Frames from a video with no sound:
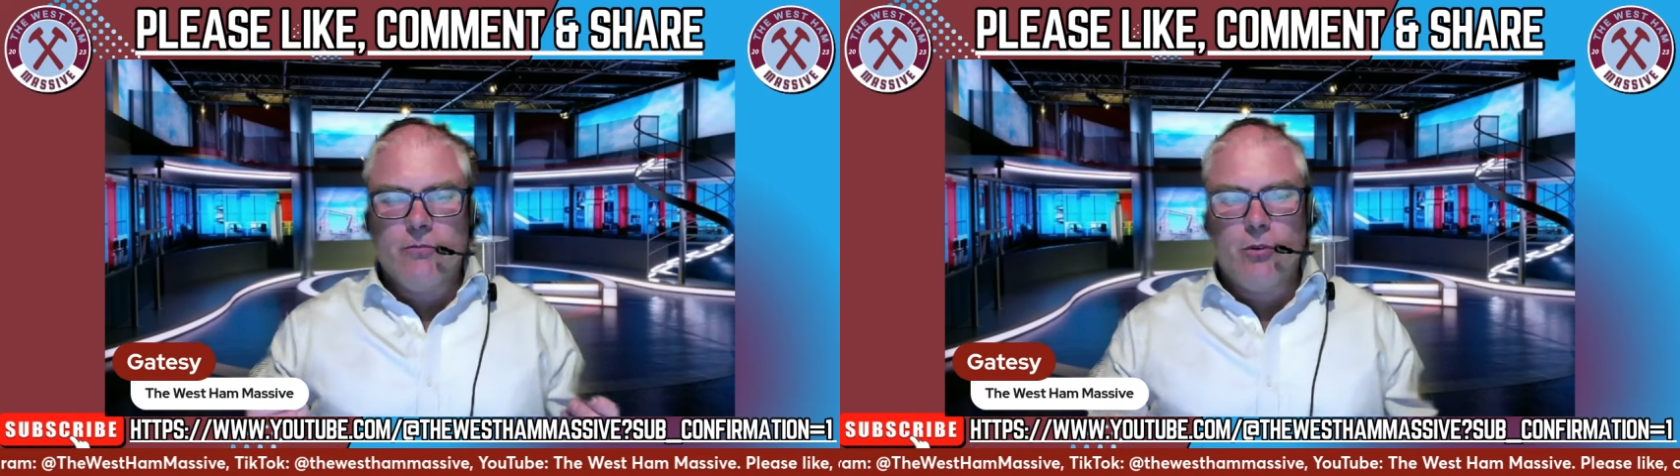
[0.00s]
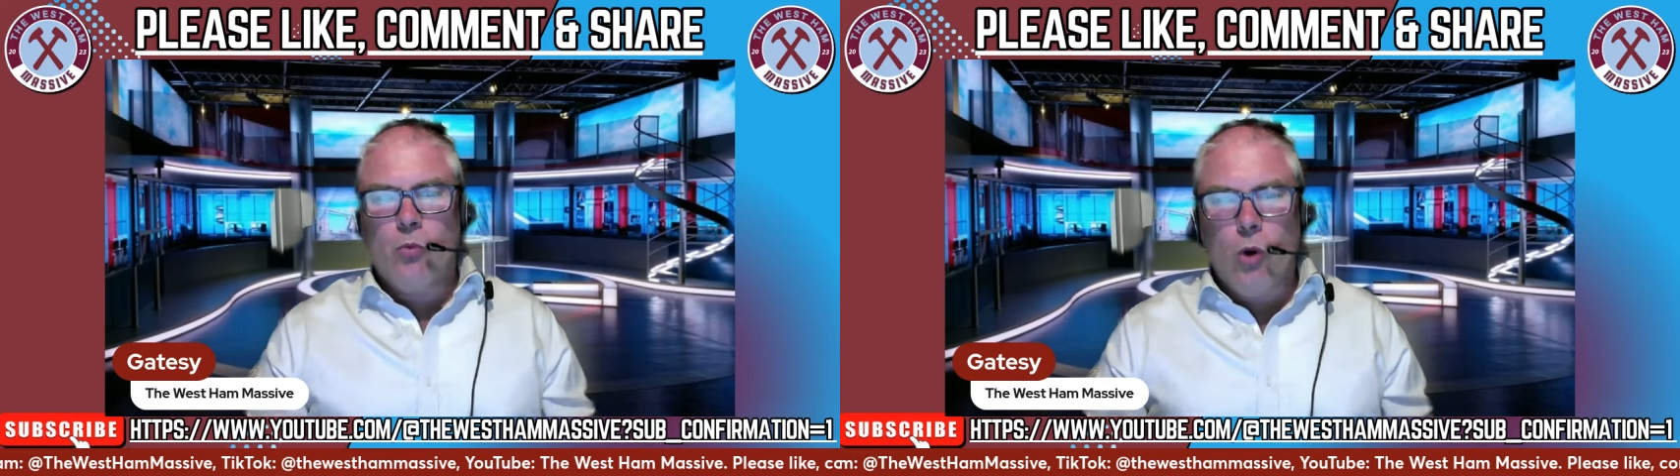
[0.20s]

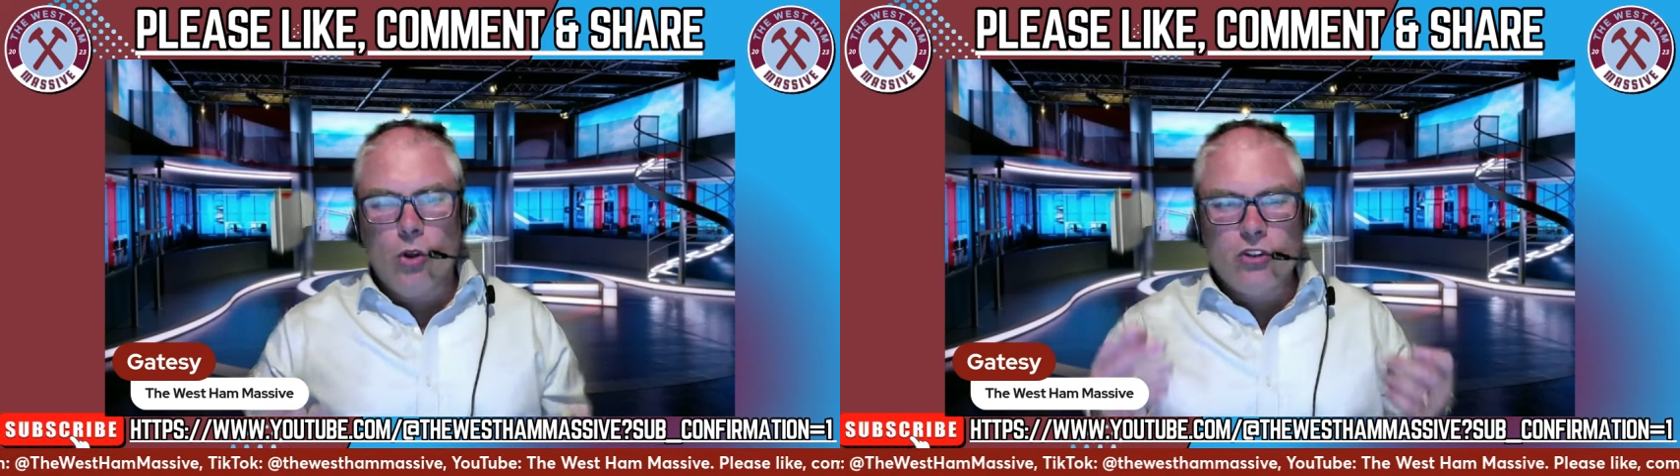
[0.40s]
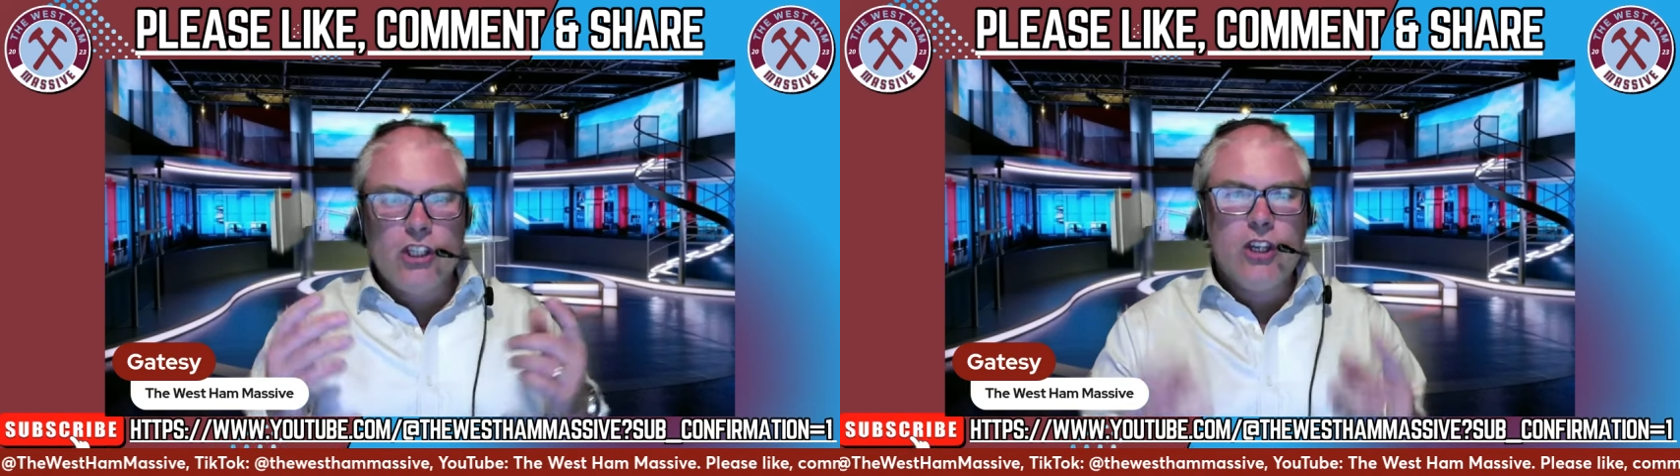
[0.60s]
But what
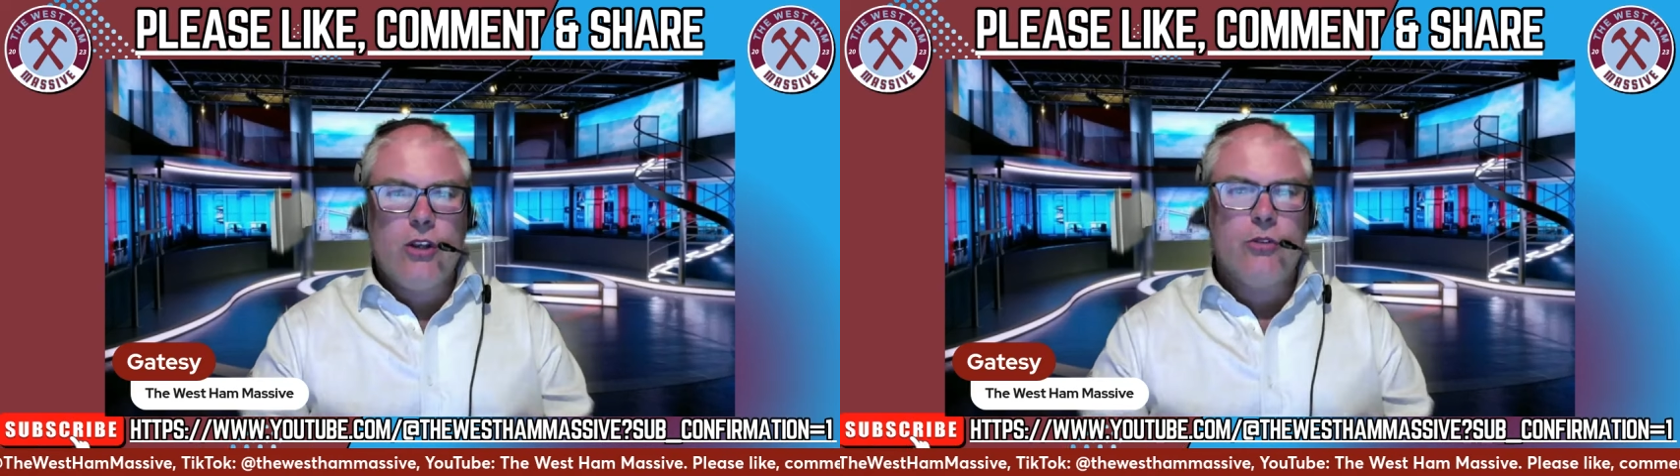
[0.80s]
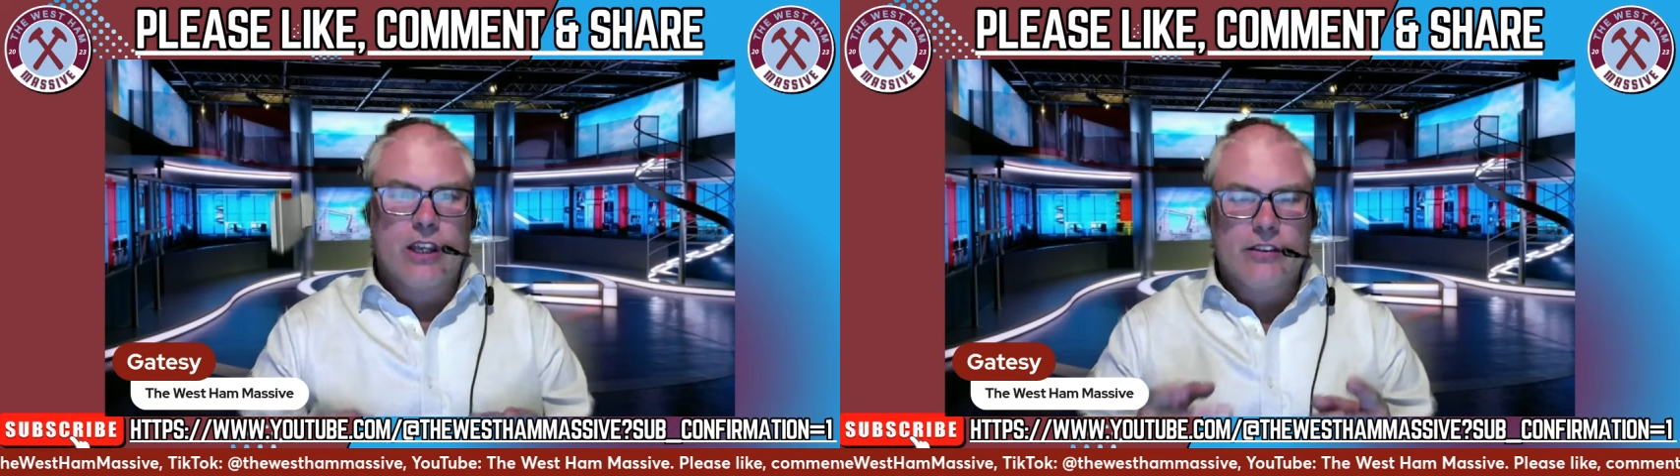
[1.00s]
do you
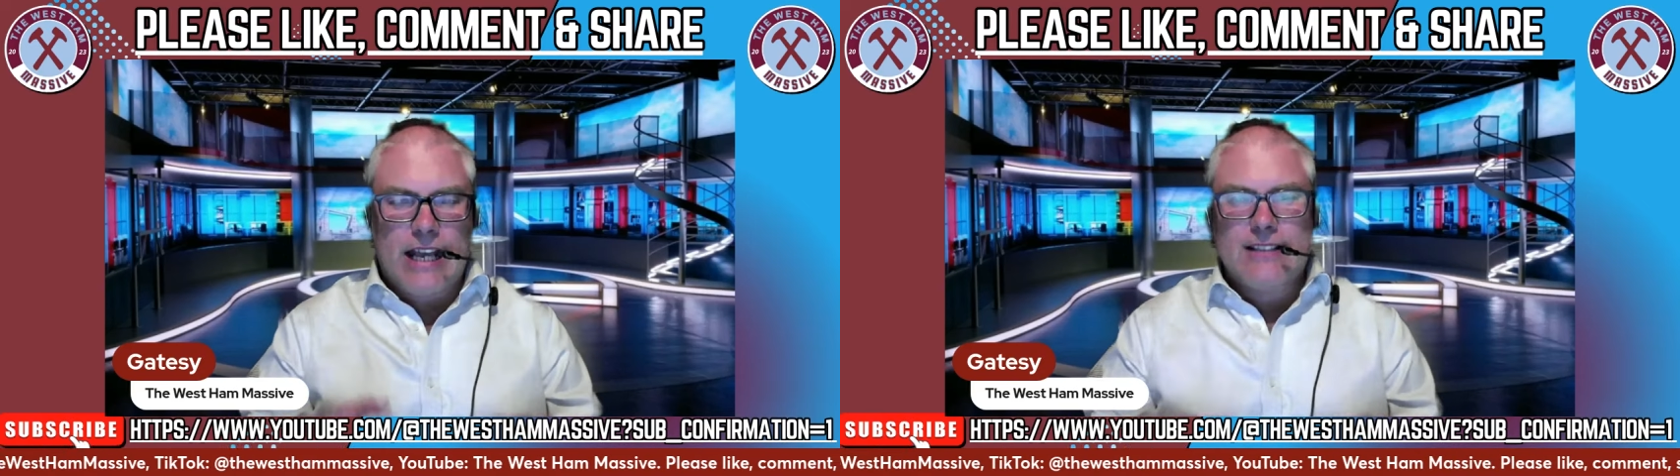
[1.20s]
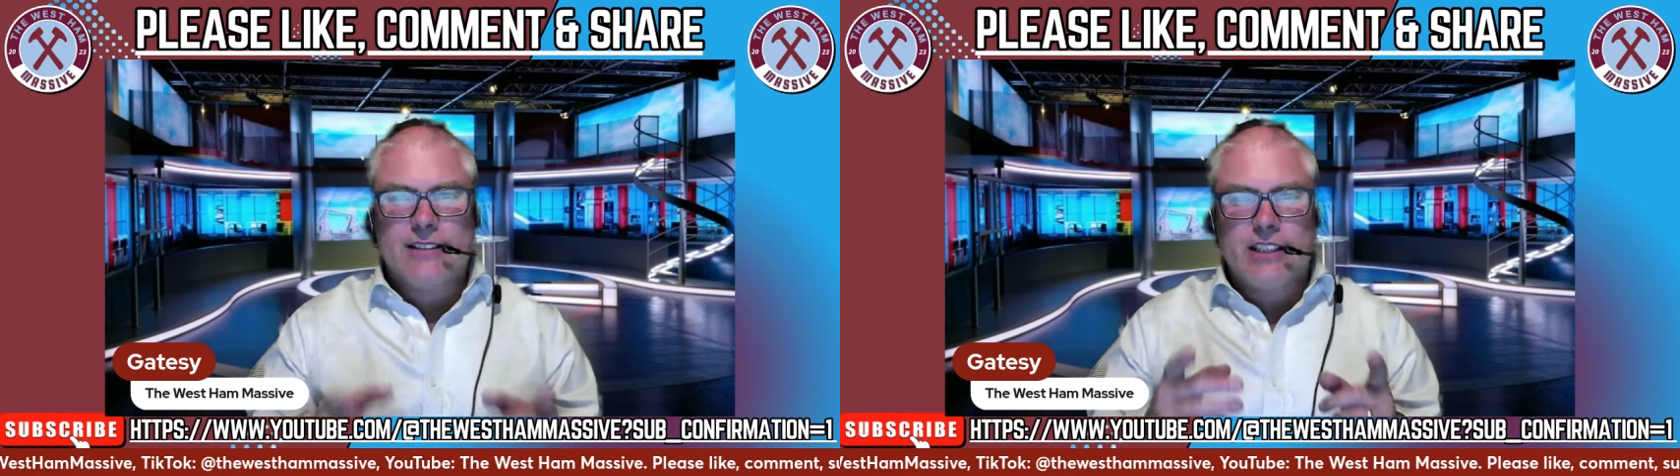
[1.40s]
think?
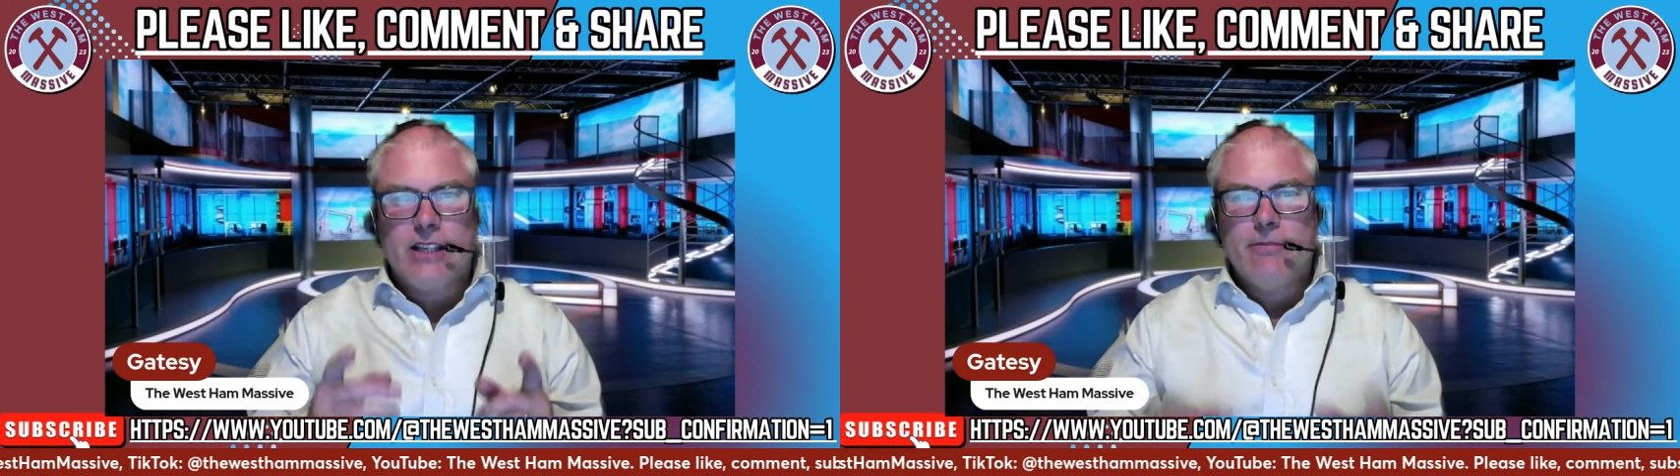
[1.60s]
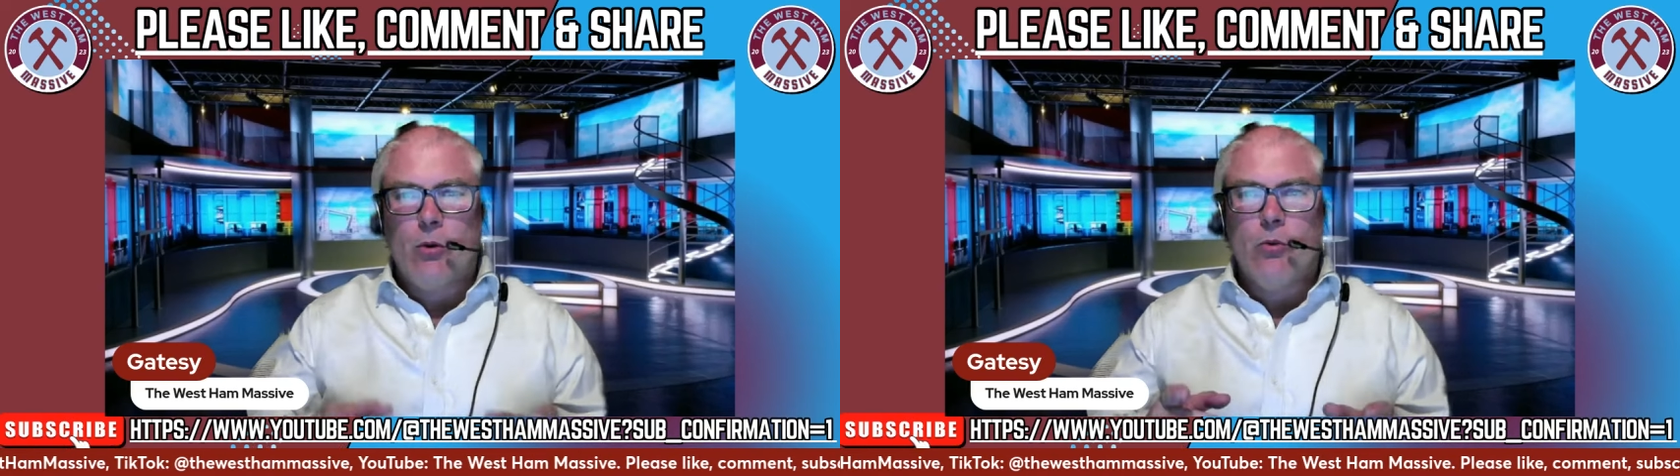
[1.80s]
That's the
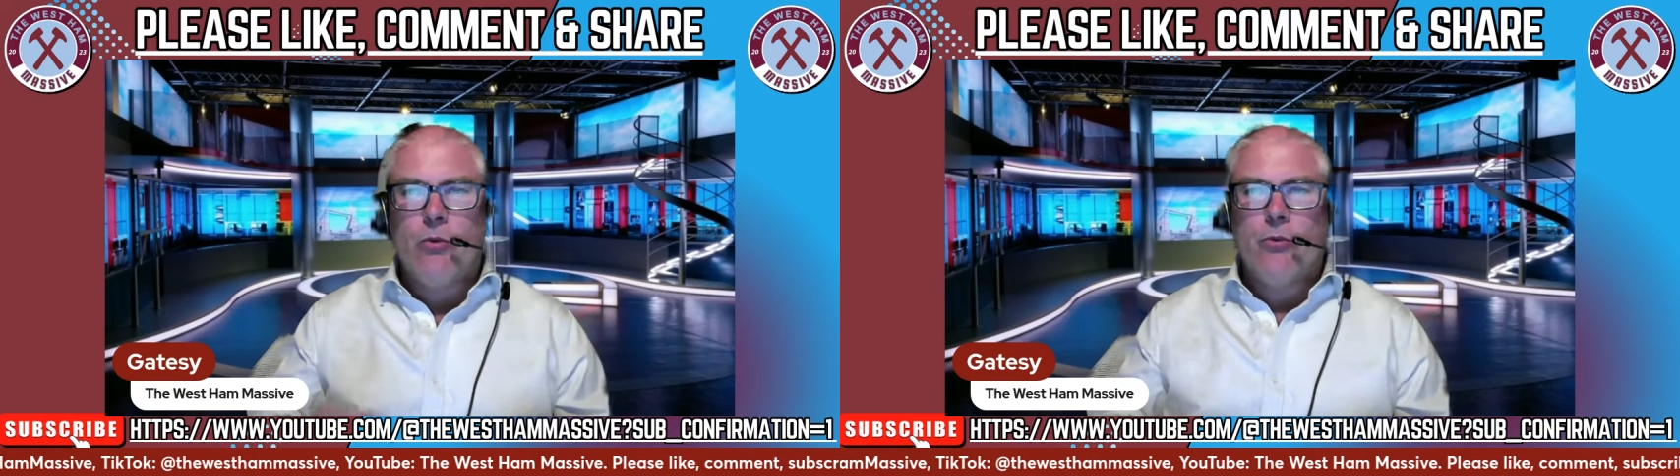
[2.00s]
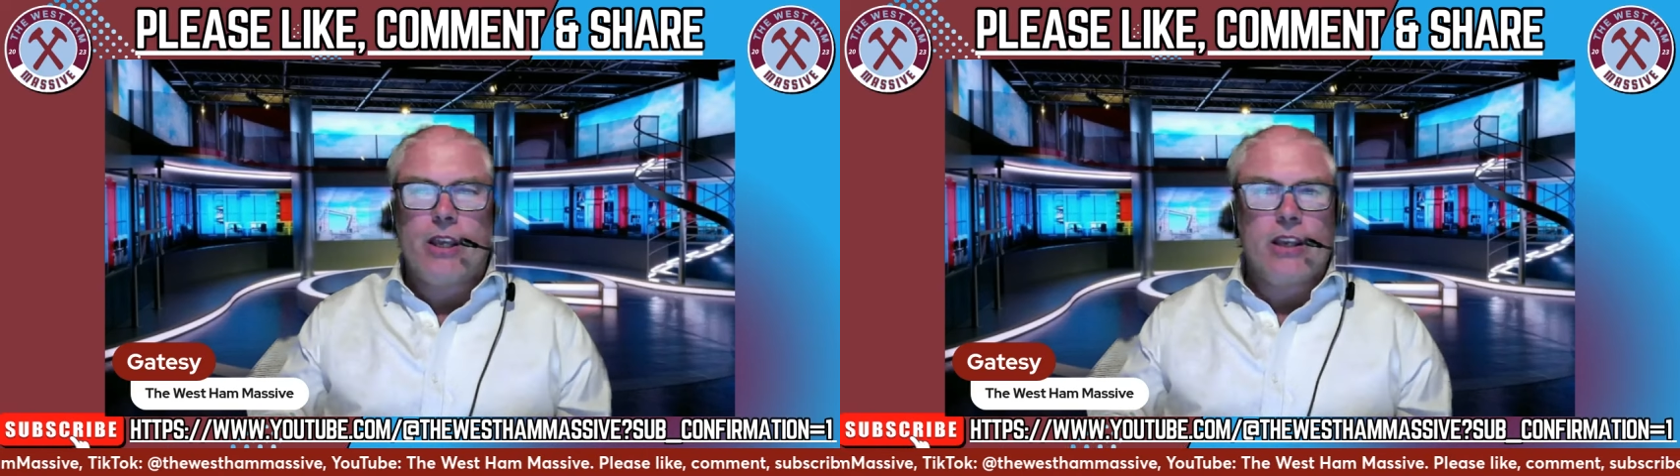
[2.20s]

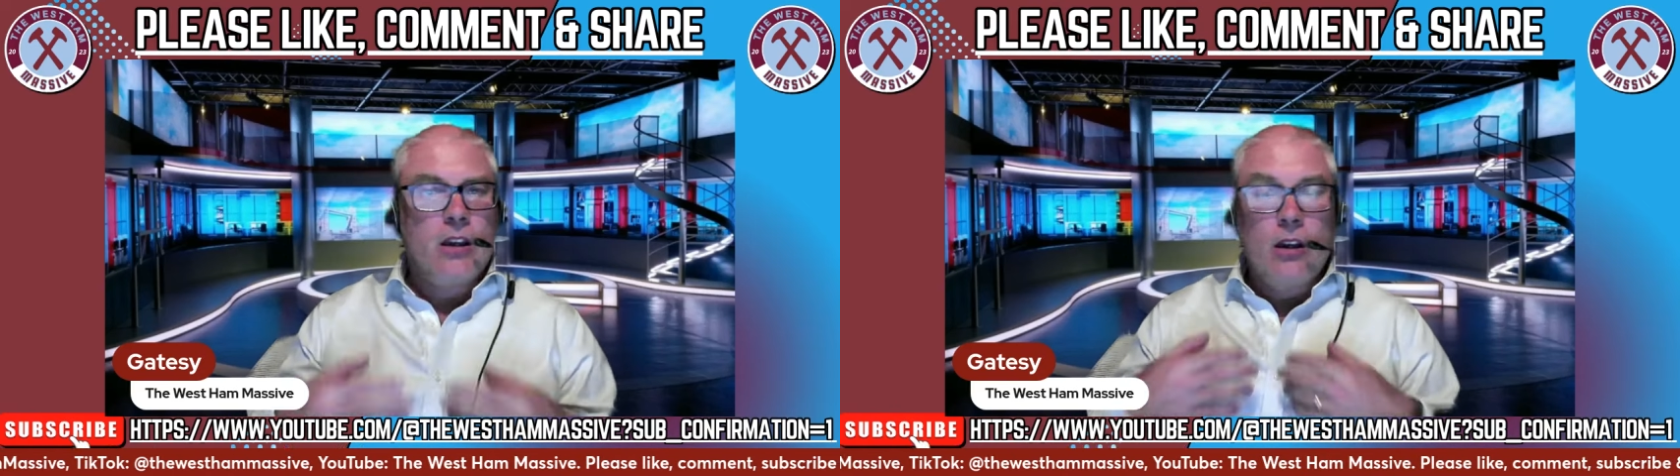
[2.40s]
important thing.